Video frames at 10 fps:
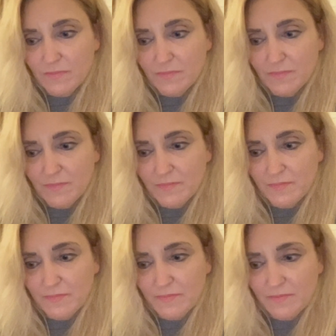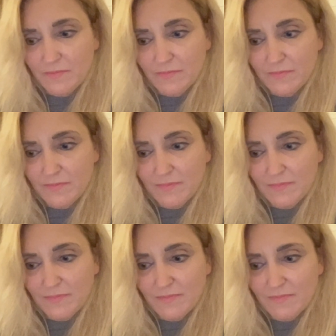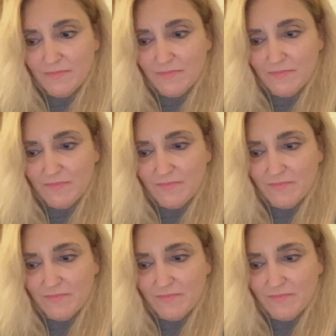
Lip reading: [no speech]